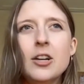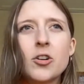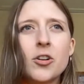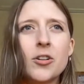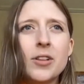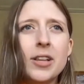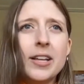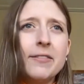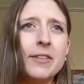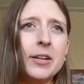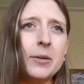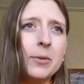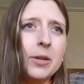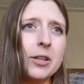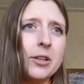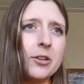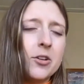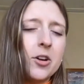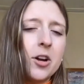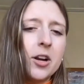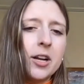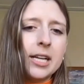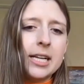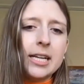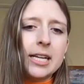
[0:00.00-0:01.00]
living with
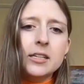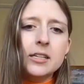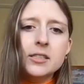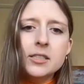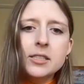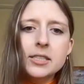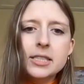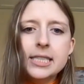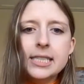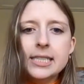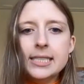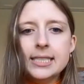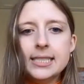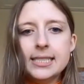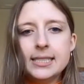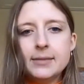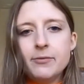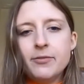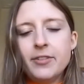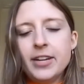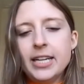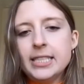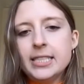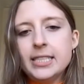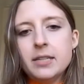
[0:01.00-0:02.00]
chronic illness,
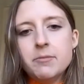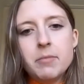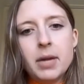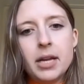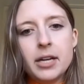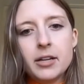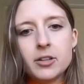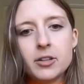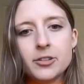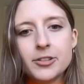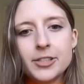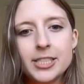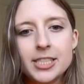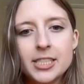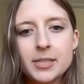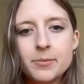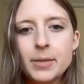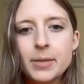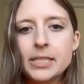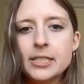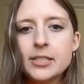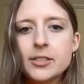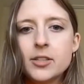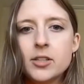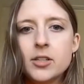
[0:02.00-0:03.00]
facing medical
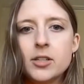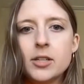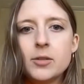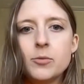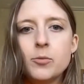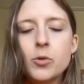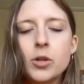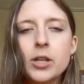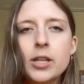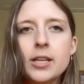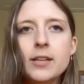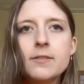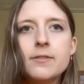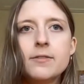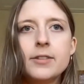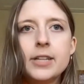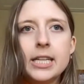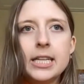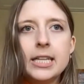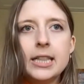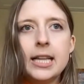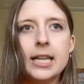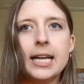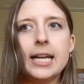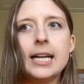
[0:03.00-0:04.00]
dismissal, and really
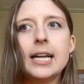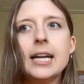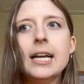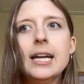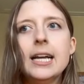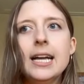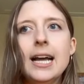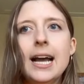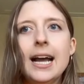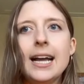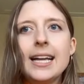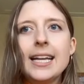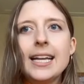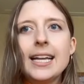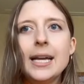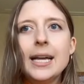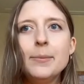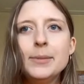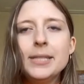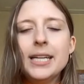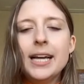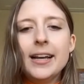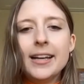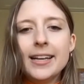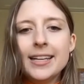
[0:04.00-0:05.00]
feeling like I kept
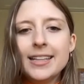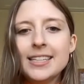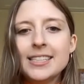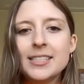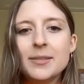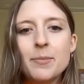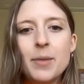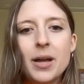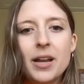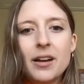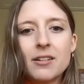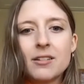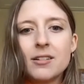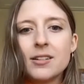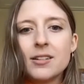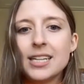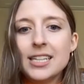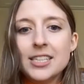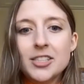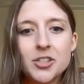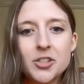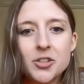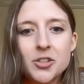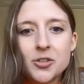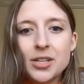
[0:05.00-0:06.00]
telling this medical
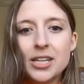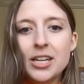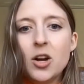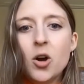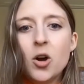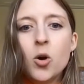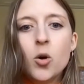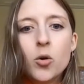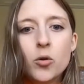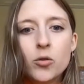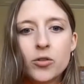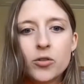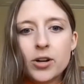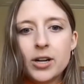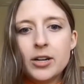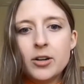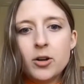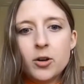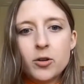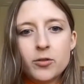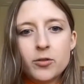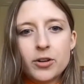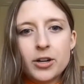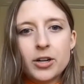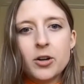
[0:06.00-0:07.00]
history over and
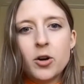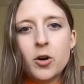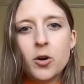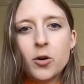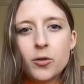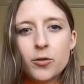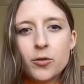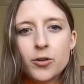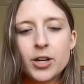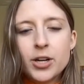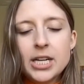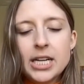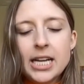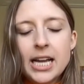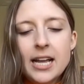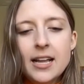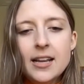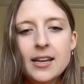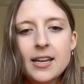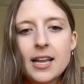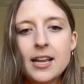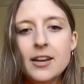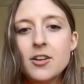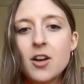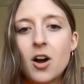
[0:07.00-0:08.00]
over and over again
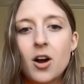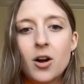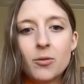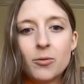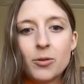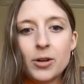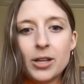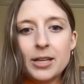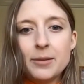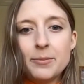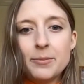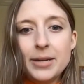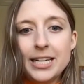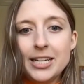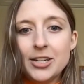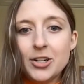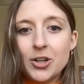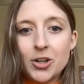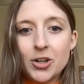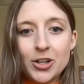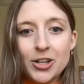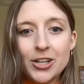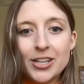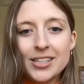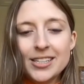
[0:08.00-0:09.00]
and not really being
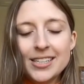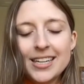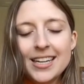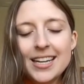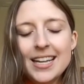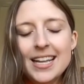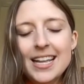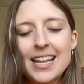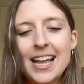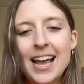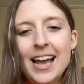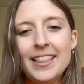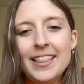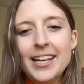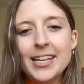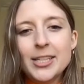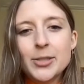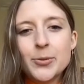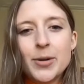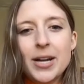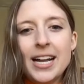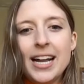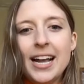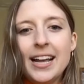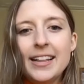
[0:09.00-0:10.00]
heard. And that's
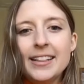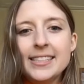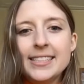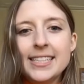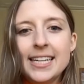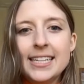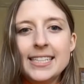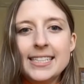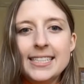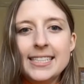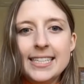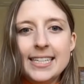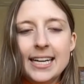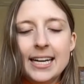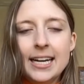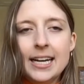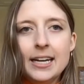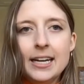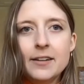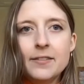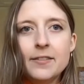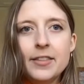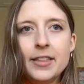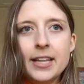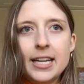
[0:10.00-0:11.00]
when I had this idea
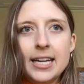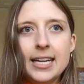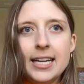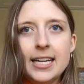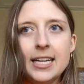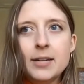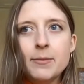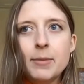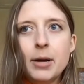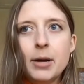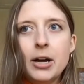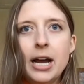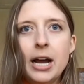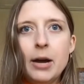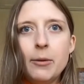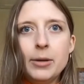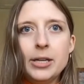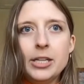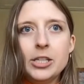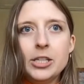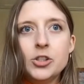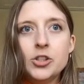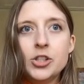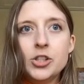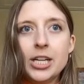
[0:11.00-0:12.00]
of thinking about how we
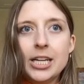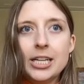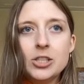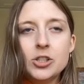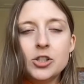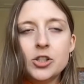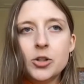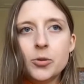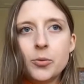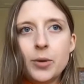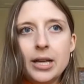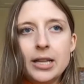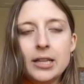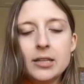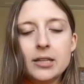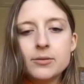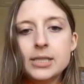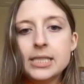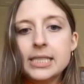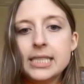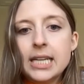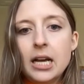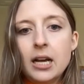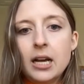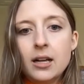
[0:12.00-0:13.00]
could change the way that we
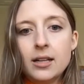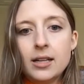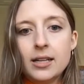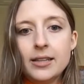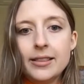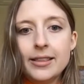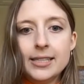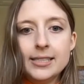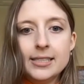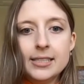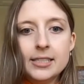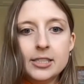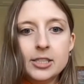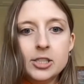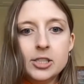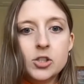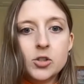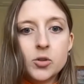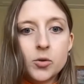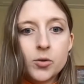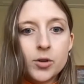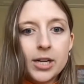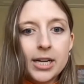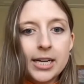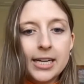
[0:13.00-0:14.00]
tell and listen to
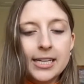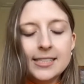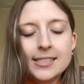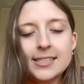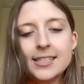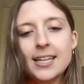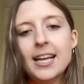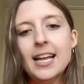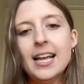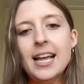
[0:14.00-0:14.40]
stories,